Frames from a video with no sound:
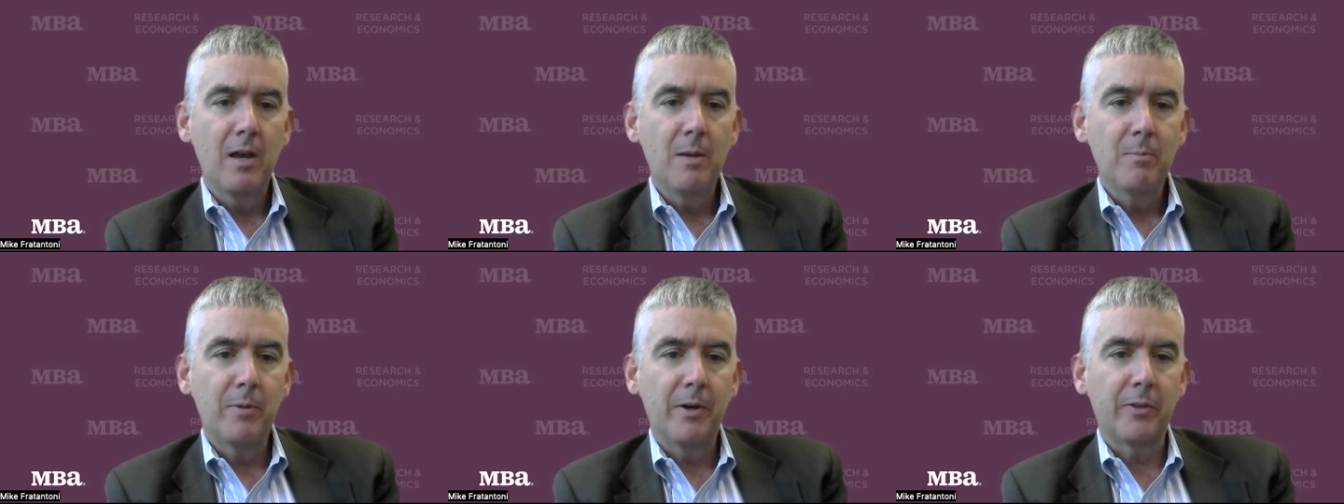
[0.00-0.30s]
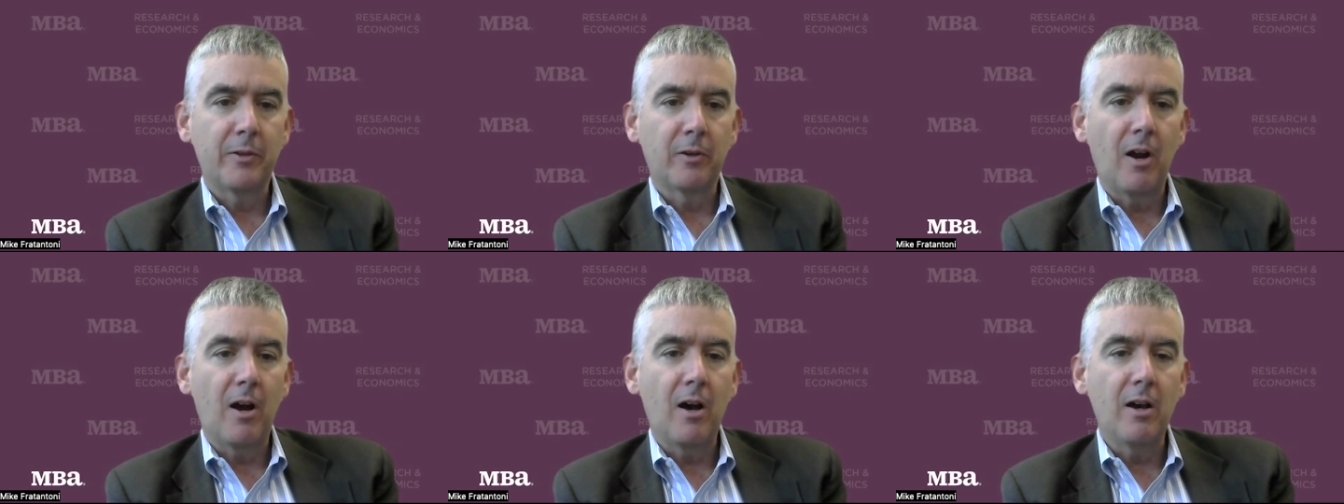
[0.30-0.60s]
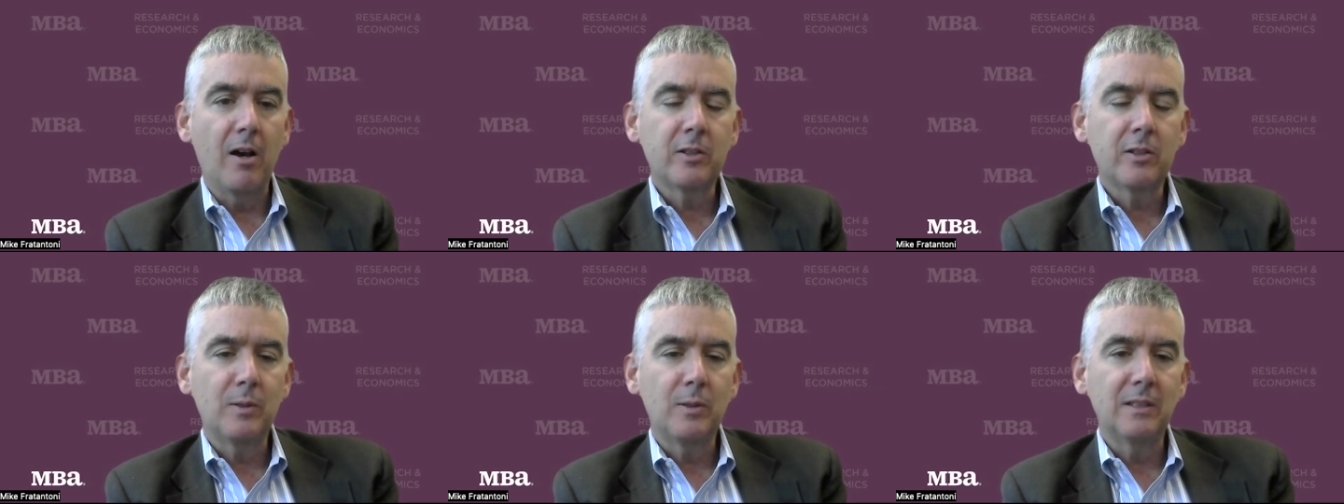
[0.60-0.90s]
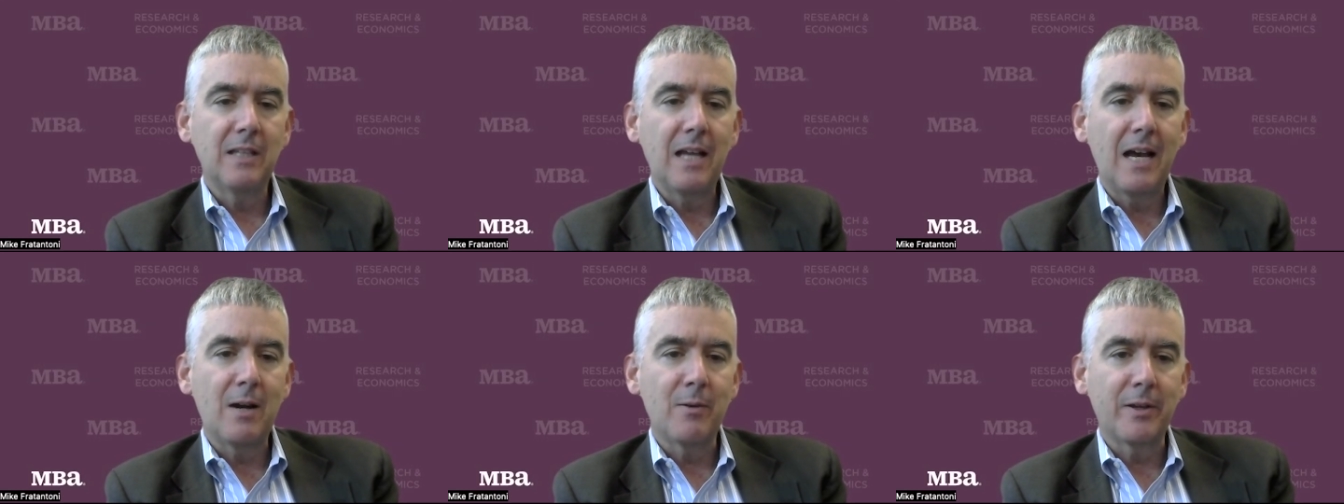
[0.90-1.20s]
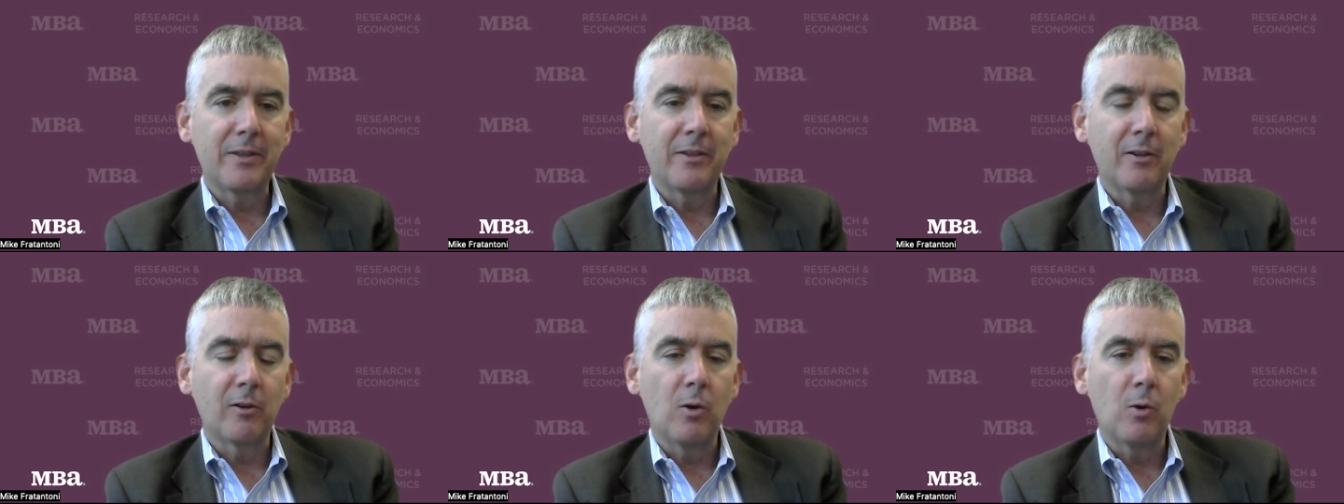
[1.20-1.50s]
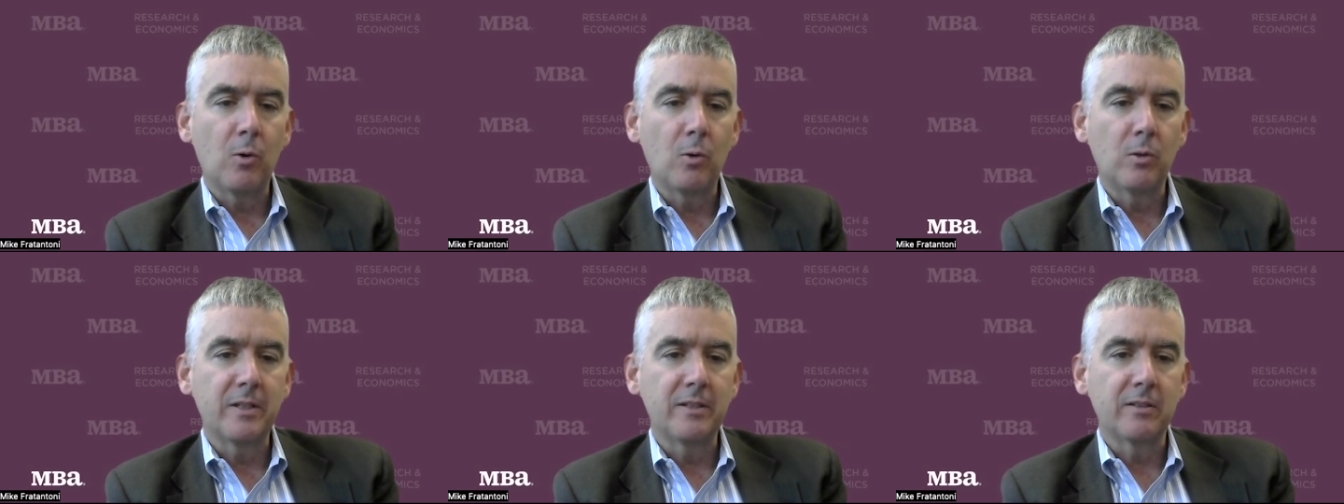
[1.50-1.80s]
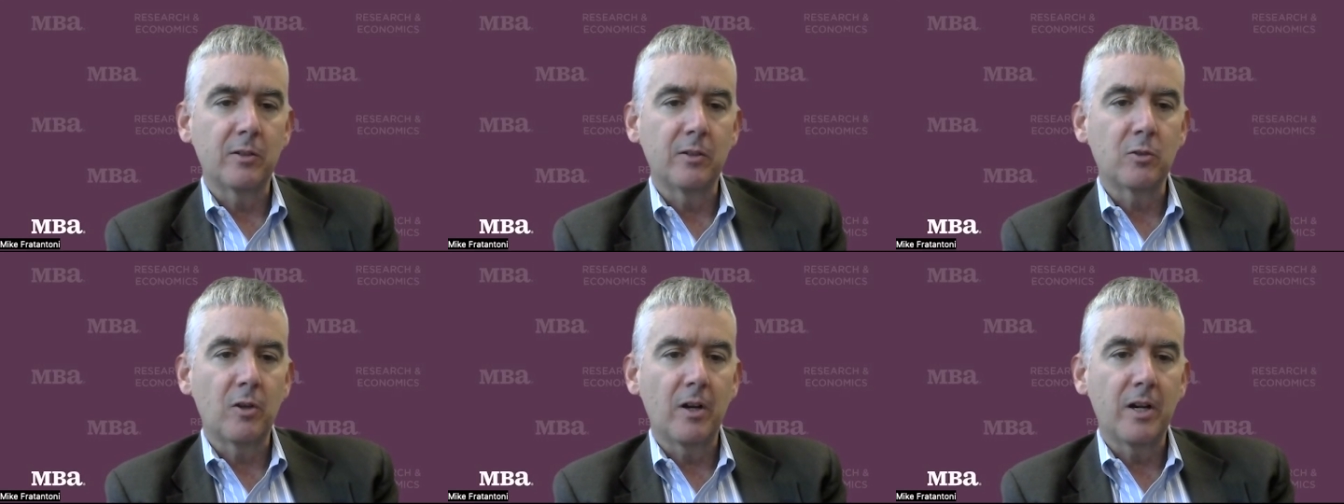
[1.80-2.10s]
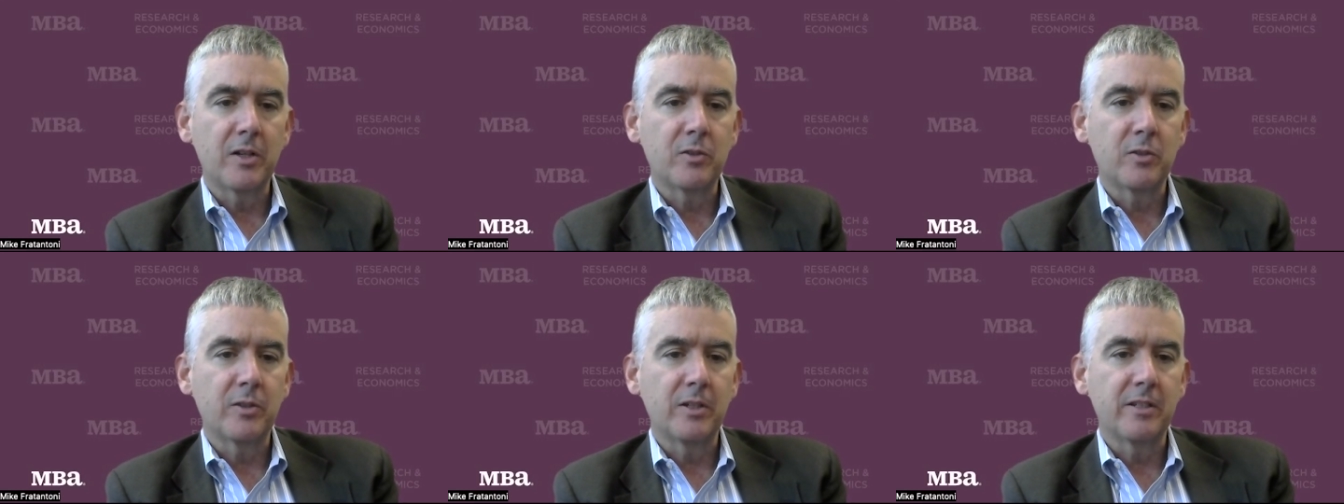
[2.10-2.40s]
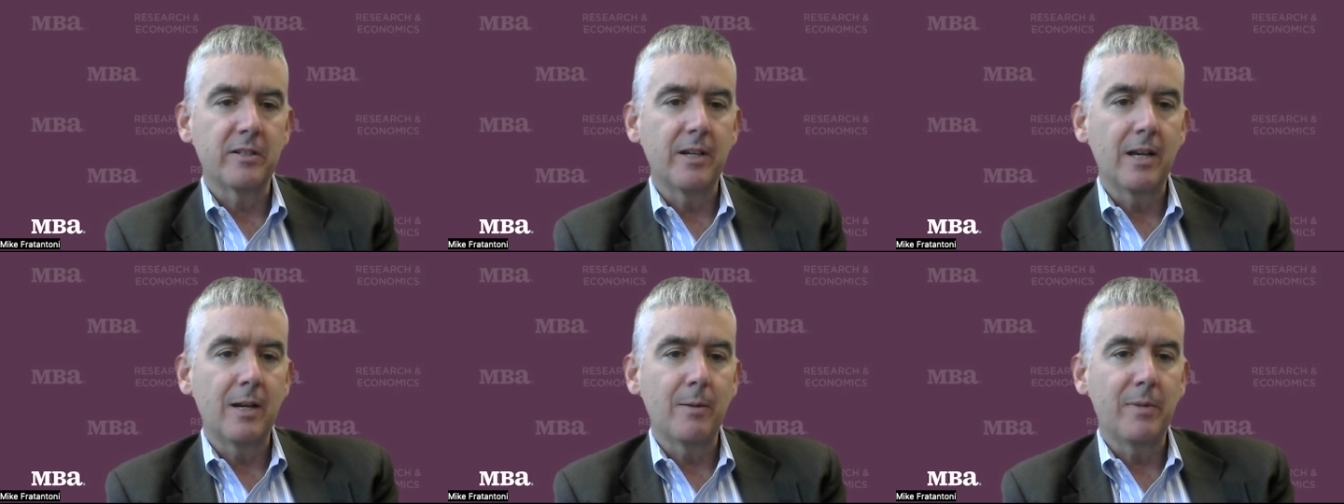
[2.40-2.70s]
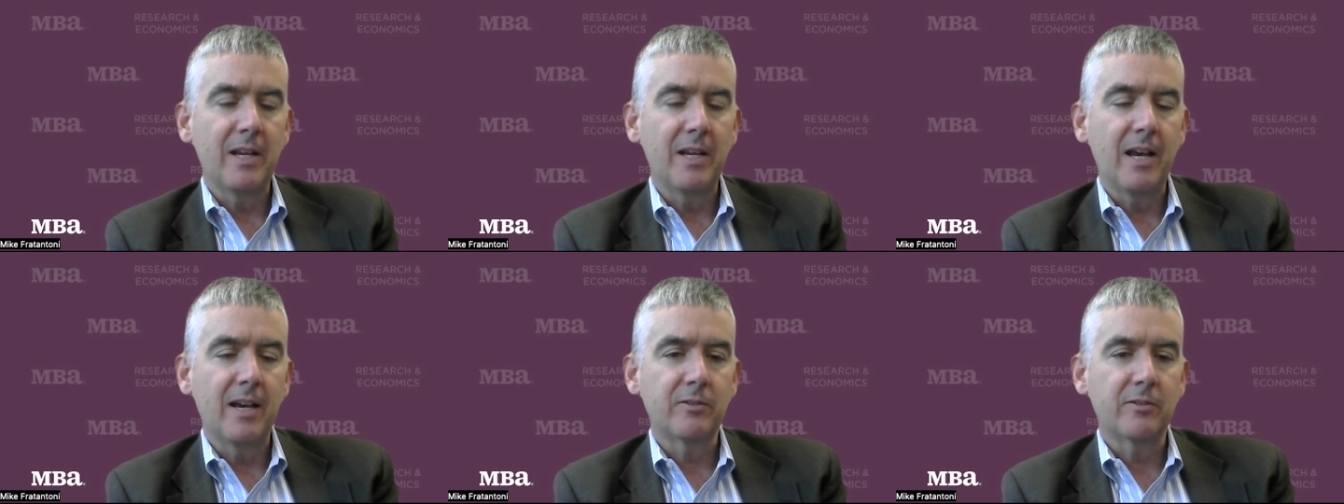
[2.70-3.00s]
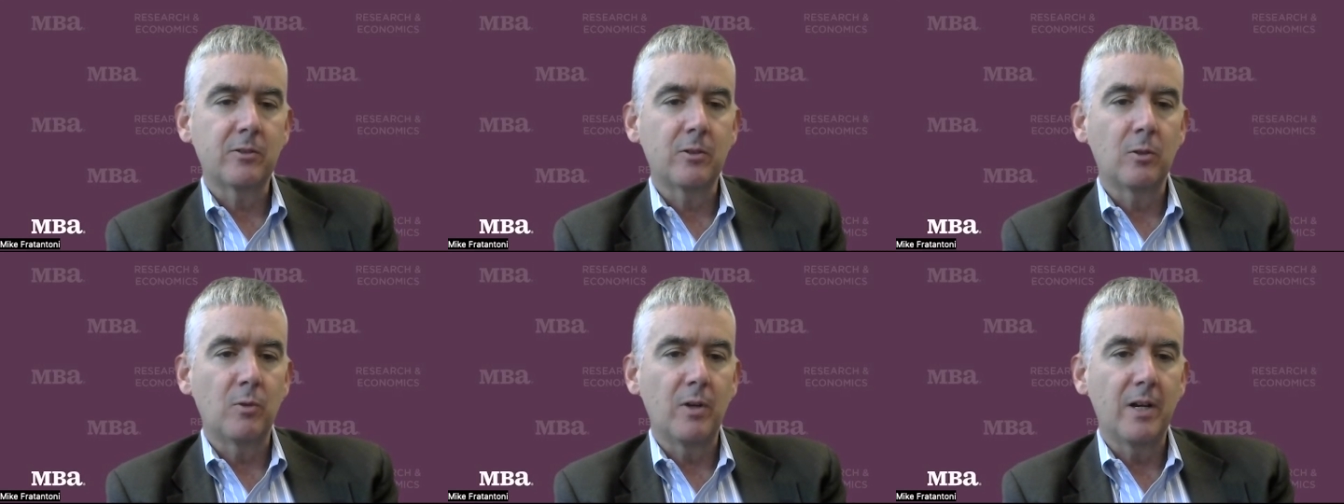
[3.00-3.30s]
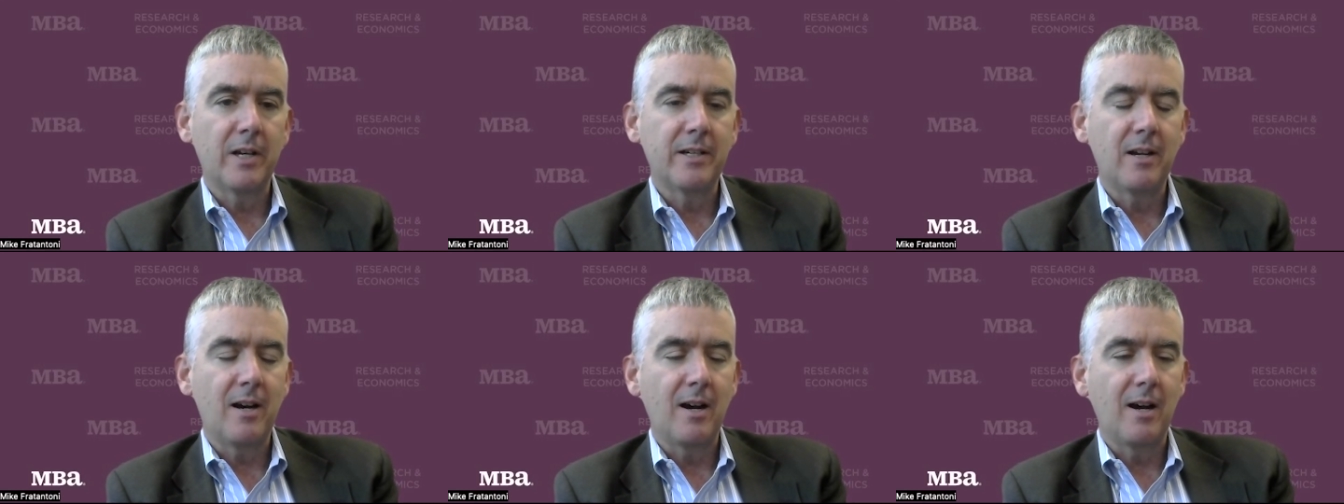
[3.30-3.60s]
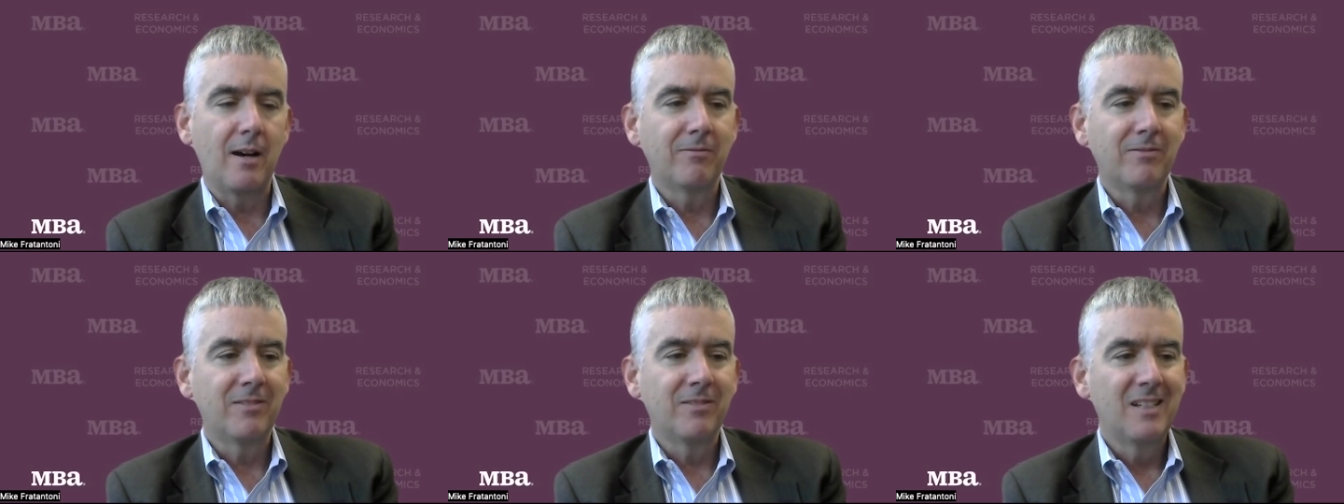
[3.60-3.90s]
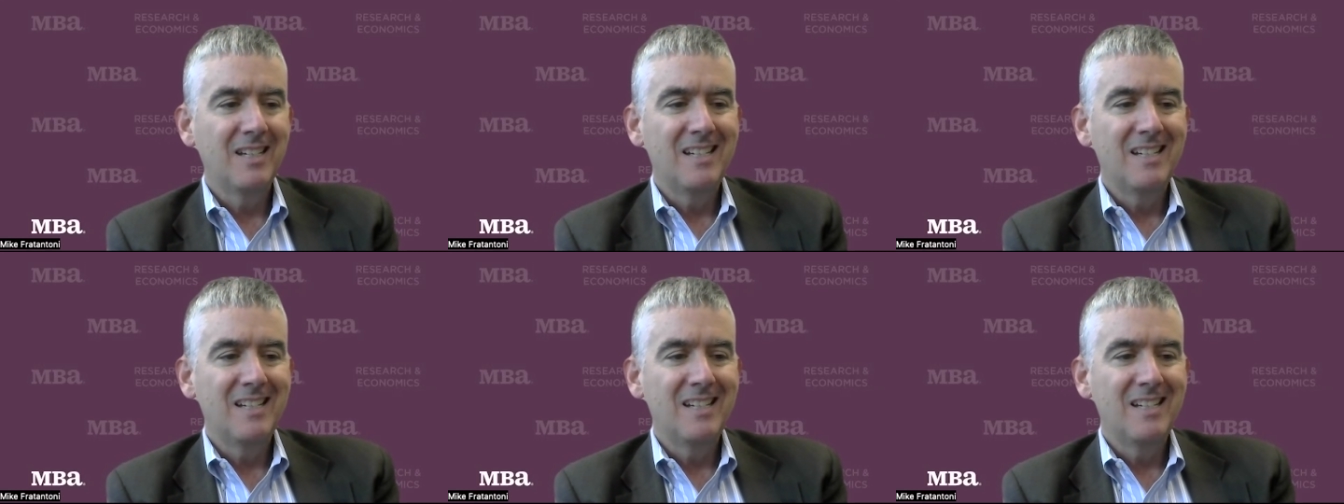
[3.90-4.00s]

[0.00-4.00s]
but they're also allowing their holdings of treasuries and MBS to run off.